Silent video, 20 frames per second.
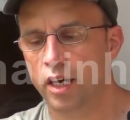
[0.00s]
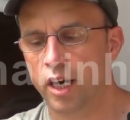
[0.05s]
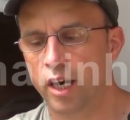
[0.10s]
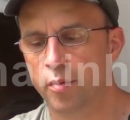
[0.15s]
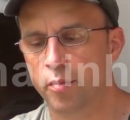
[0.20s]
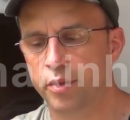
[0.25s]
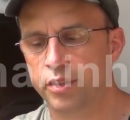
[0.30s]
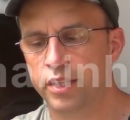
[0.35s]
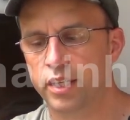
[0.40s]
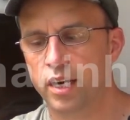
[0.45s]

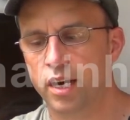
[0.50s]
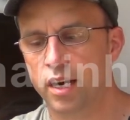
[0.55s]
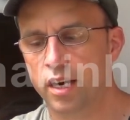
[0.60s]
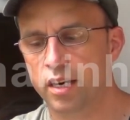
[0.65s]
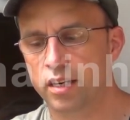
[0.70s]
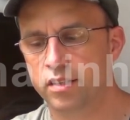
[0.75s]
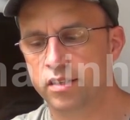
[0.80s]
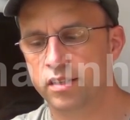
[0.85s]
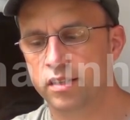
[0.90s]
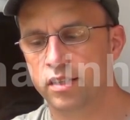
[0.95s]
but they
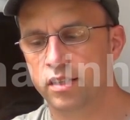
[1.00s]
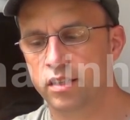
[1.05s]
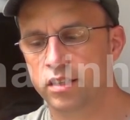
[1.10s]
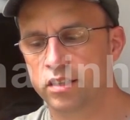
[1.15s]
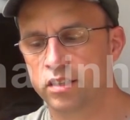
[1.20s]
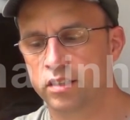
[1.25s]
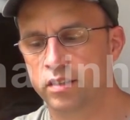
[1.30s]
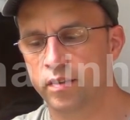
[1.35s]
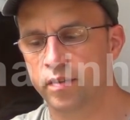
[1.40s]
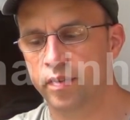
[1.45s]
are
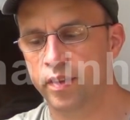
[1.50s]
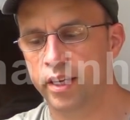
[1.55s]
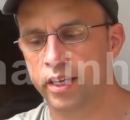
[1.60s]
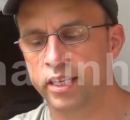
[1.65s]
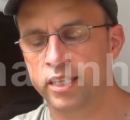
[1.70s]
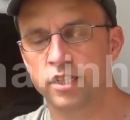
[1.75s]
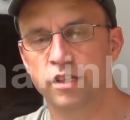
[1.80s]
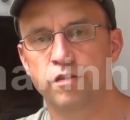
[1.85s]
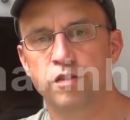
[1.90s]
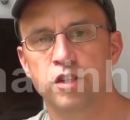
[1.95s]
still
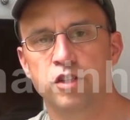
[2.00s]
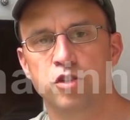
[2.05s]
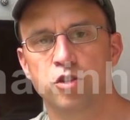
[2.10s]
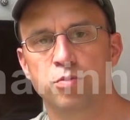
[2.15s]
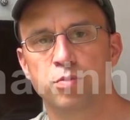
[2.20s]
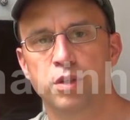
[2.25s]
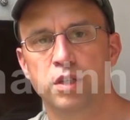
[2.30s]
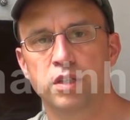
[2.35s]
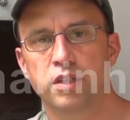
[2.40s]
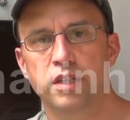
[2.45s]

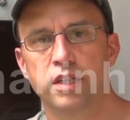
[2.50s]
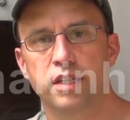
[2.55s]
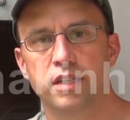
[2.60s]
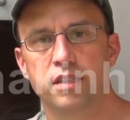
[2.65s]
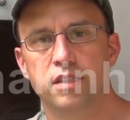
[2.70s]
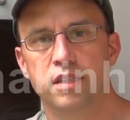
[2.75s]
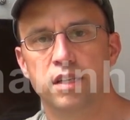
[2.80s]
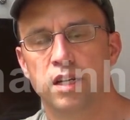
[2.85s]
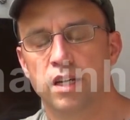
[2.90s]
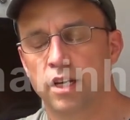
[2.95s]
individual
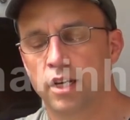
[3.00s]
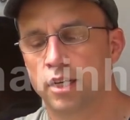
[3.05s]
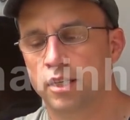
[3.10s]
buildings.